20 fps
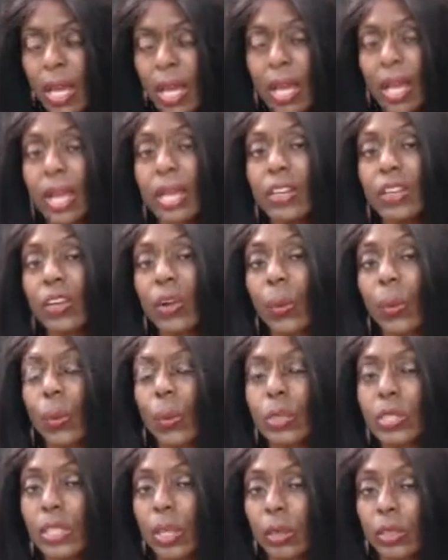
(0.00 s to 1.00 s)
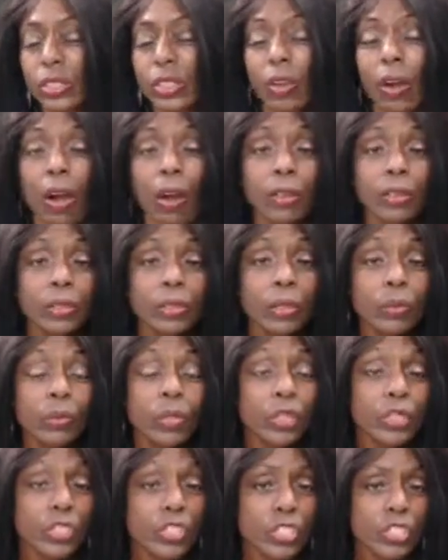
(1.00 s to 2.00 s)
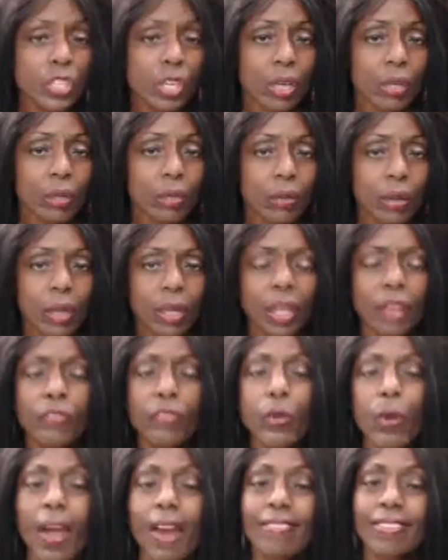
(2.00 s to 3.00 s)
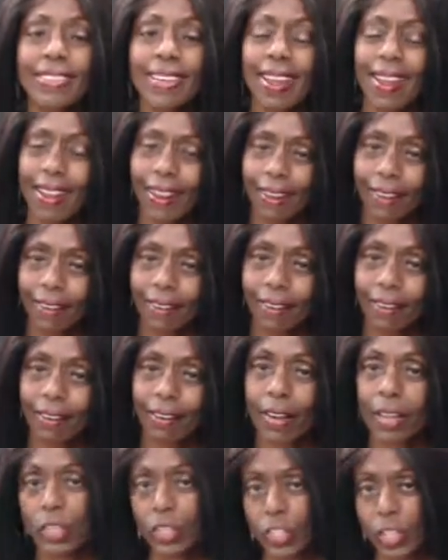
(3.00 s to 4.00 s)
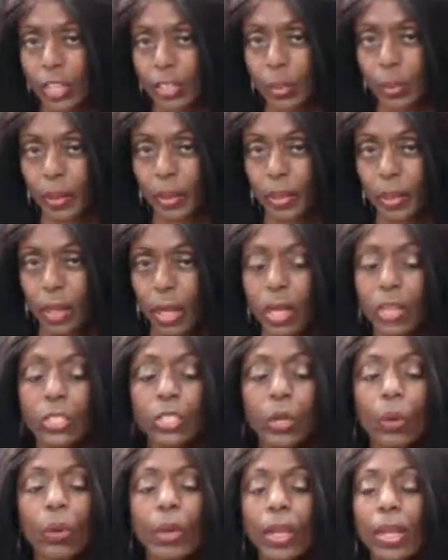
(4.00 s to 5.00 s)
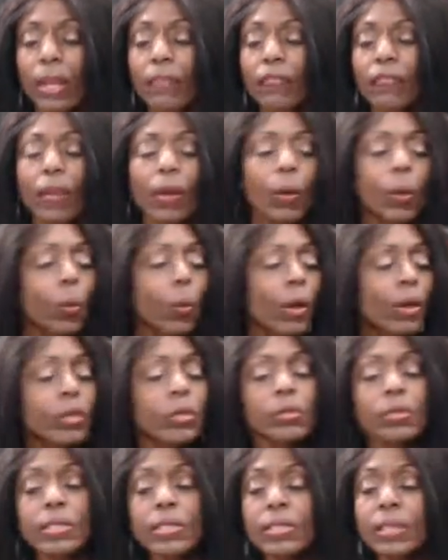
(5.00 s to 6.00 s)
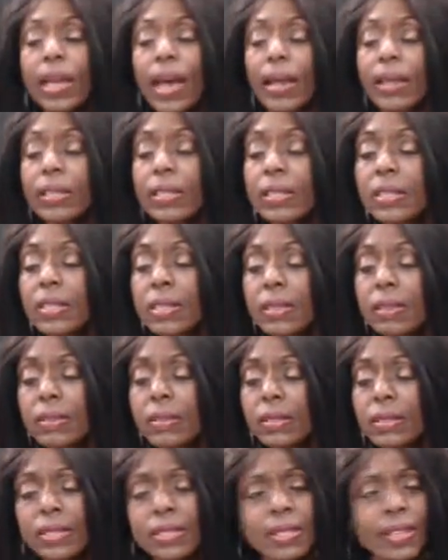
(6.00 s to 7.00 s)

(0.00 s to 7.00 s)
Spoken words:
And your results are also going to show if you have an error in judgment. So if what you decide to do, you just,